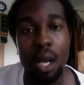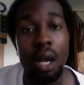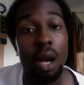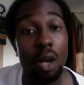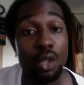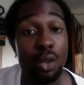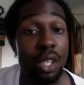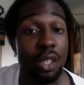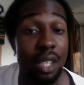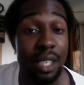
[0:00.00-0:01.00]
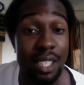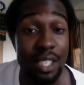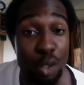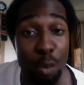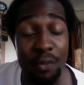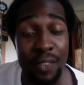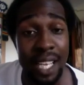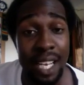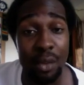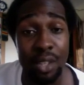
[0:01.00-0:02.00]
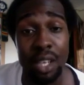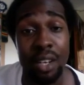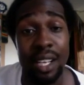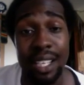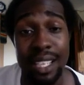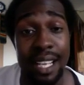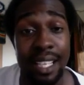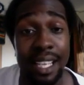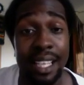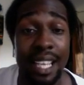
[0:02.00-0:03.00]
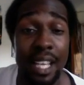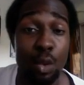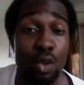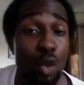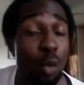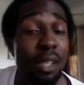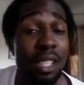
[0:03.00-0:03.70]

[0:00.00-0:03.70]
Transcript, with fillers: Also, there is a super fan out there in Connecticut that used $2 million